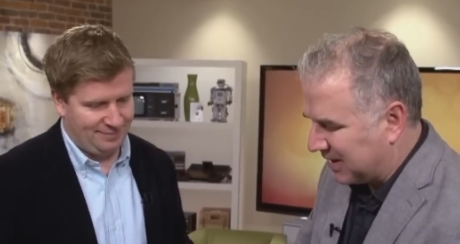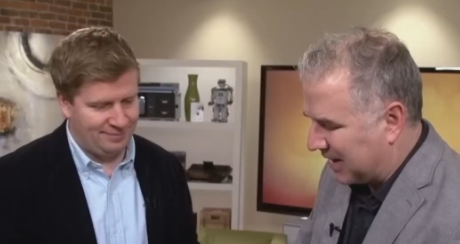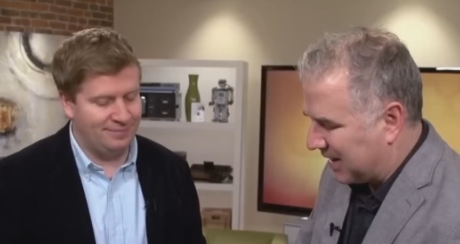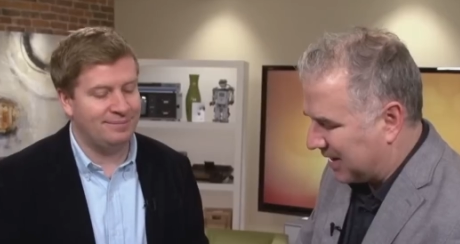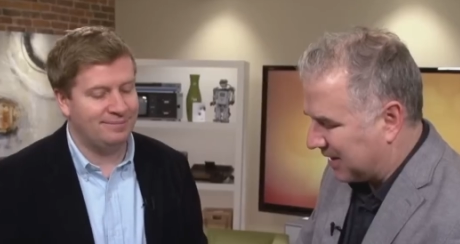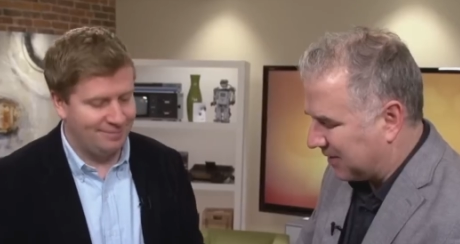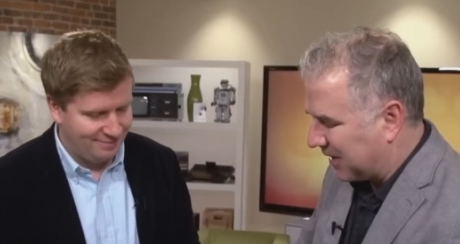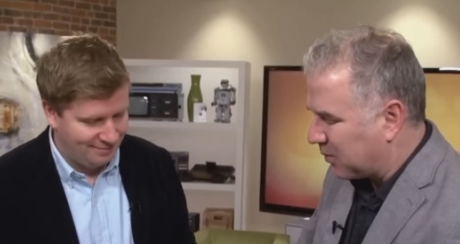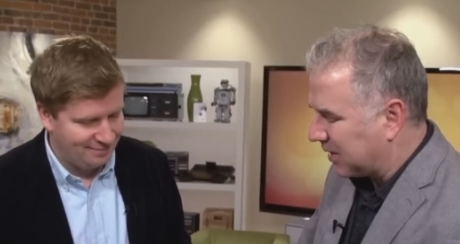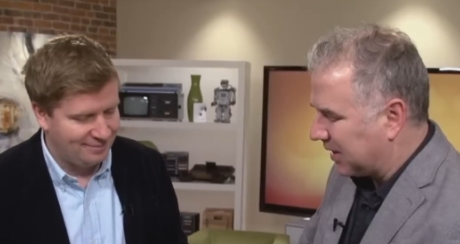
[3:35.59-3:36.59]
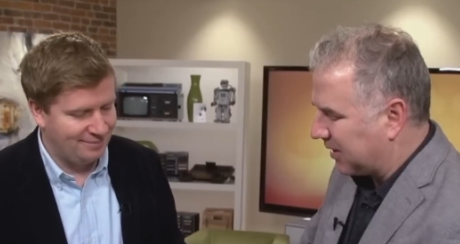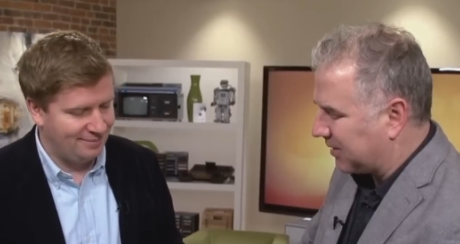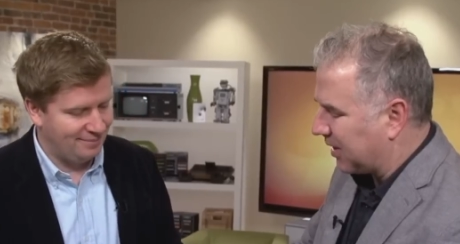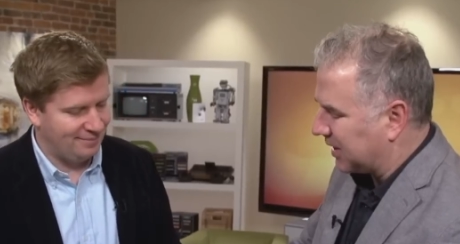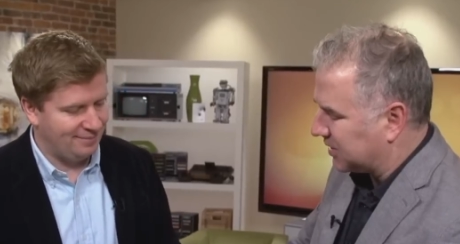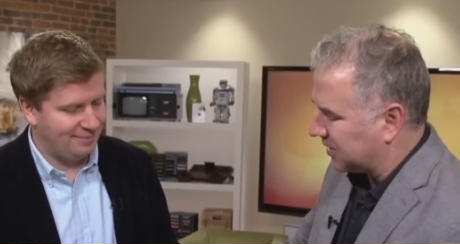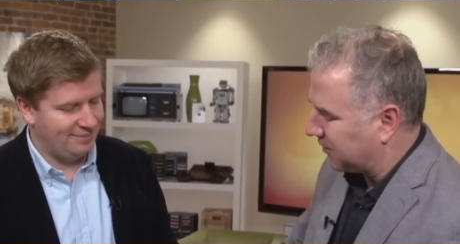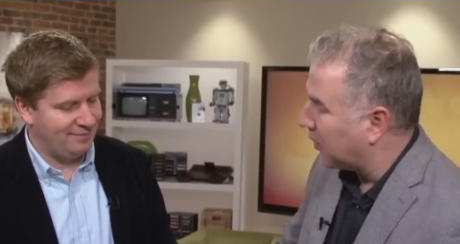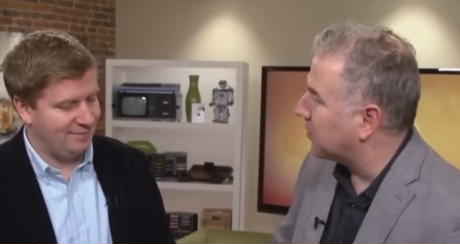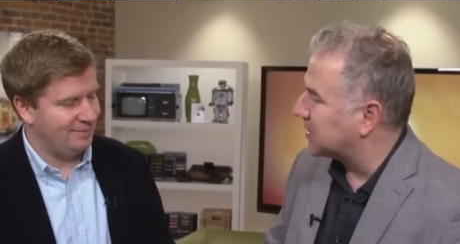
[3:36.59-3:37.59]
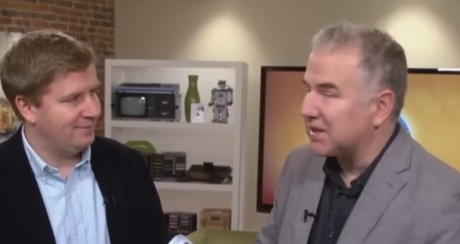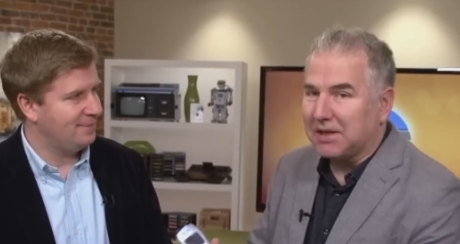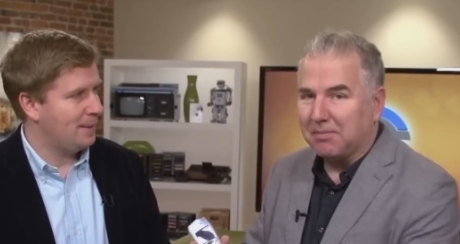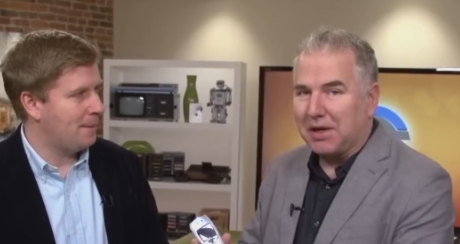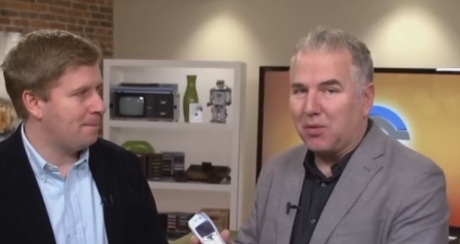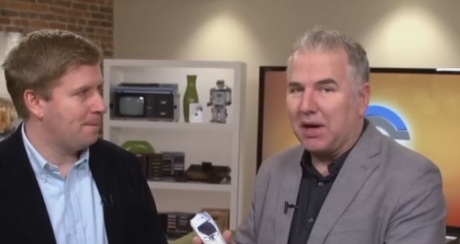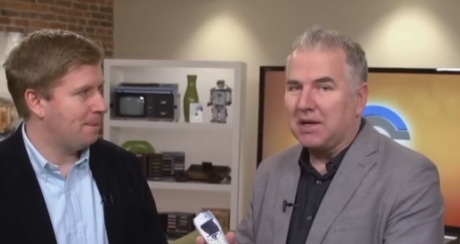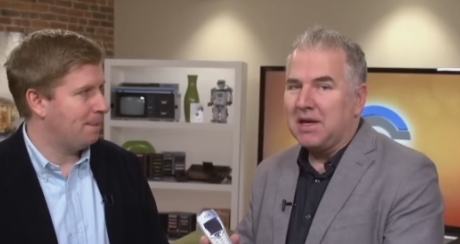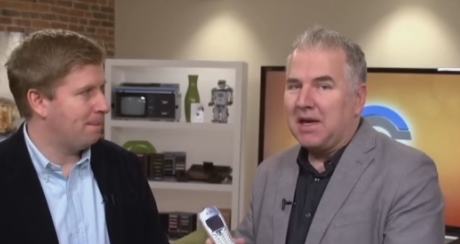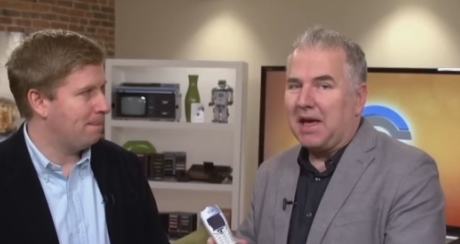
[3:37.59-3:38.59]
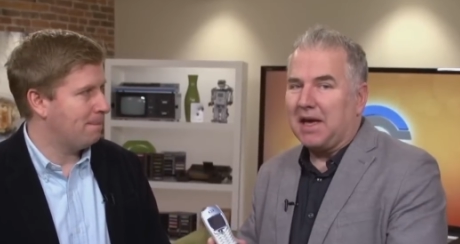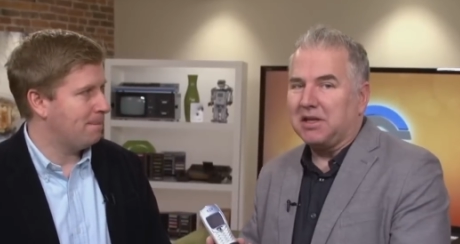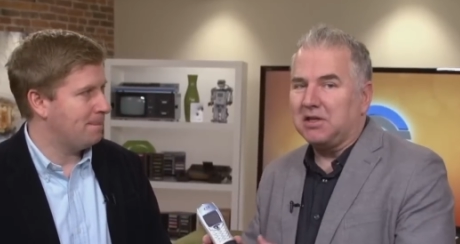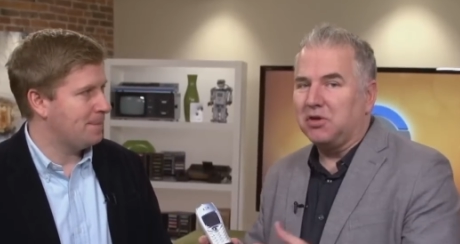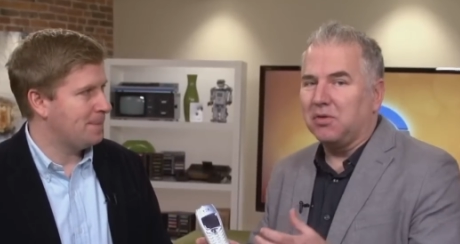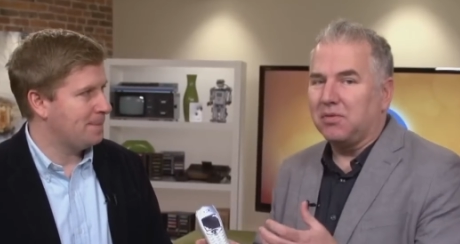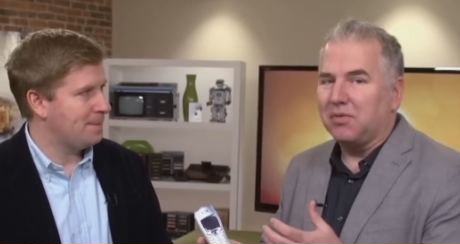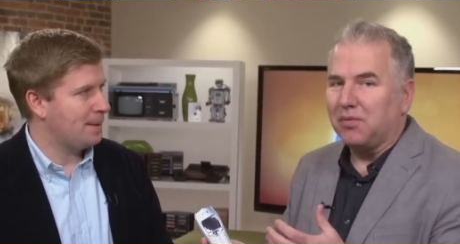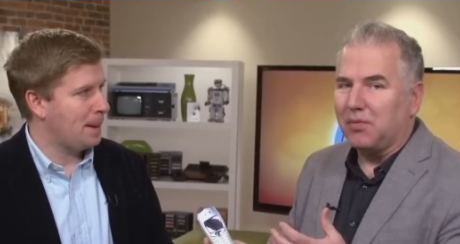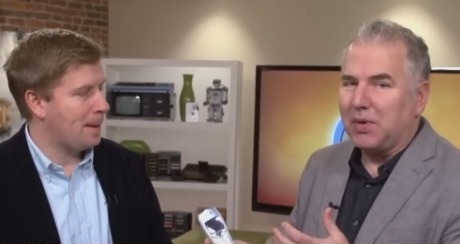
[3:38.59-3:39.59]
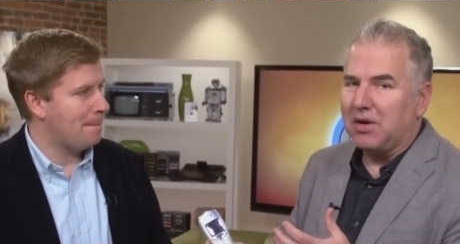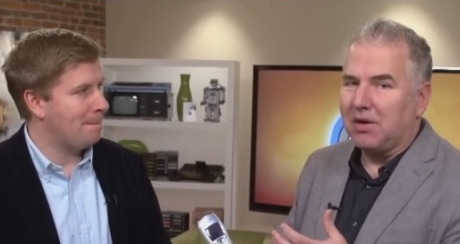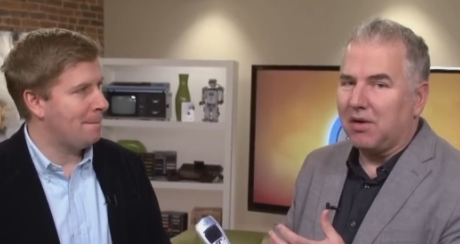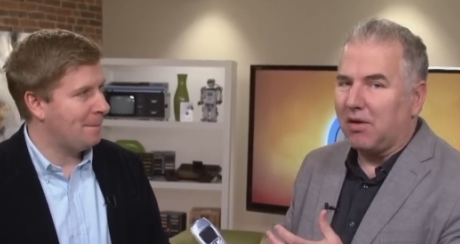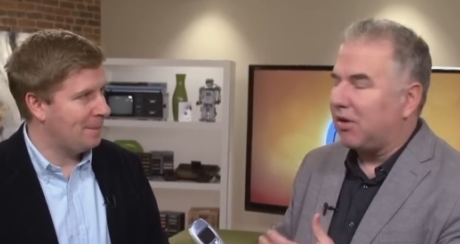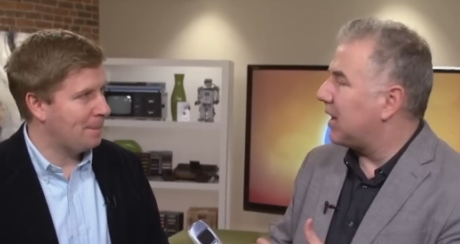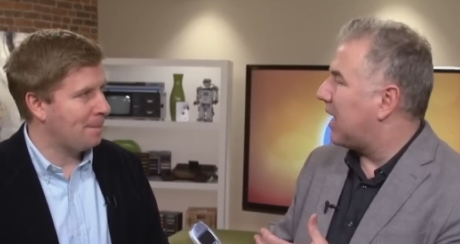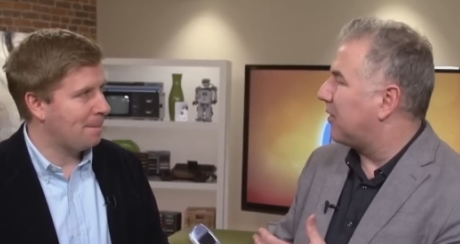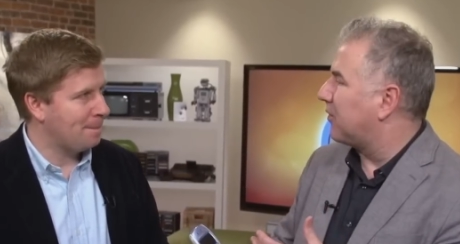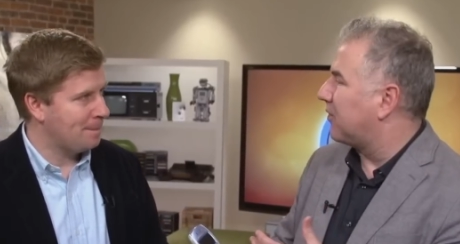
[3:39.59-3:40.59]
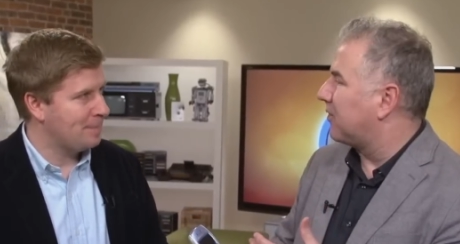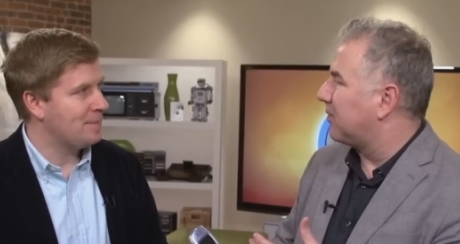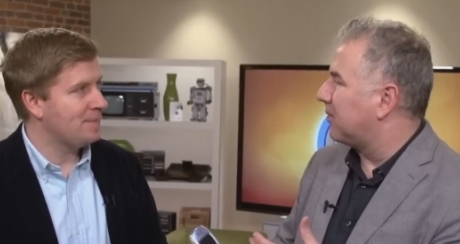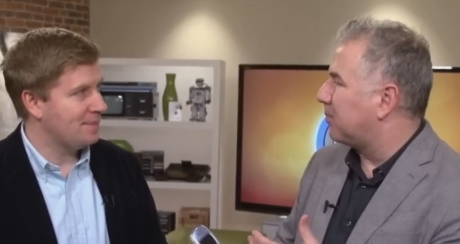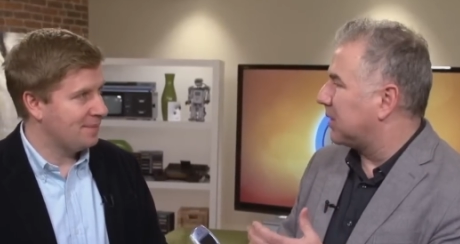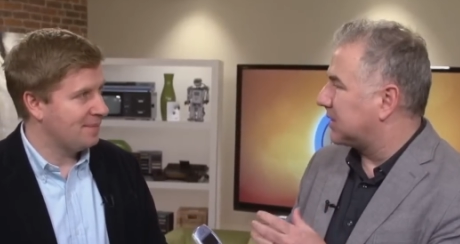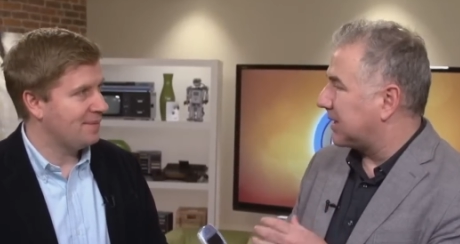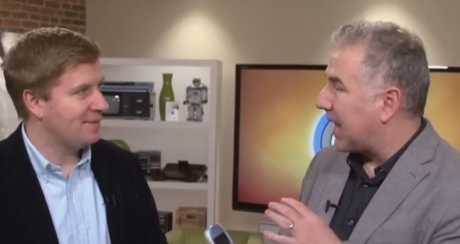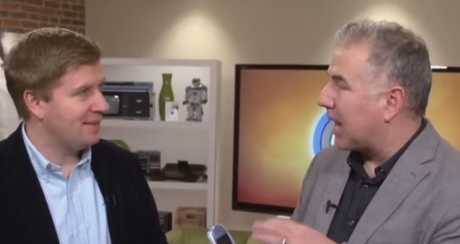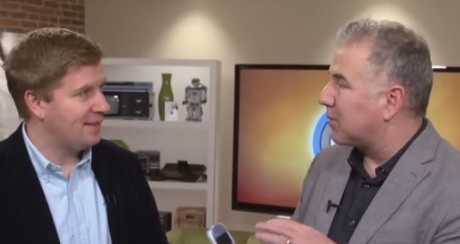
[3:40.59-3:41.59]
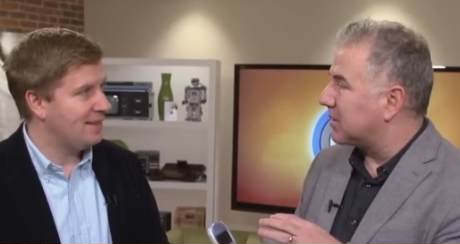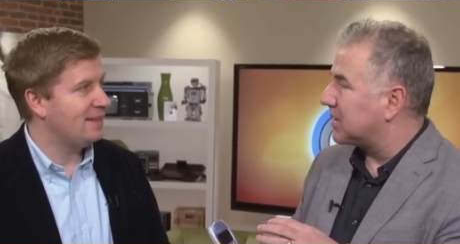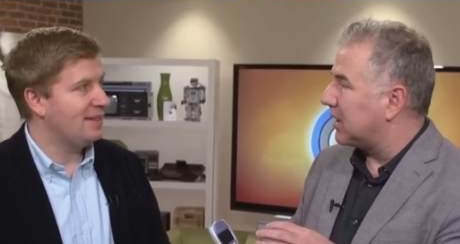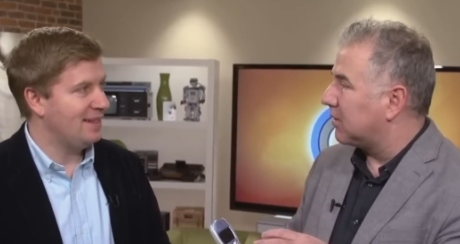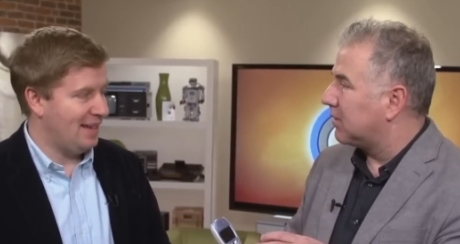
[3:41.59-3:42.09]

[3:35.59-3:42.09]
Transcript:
Speaker 1: Uh, they really got into phones in a big way, and you know we all have built-in cameras now.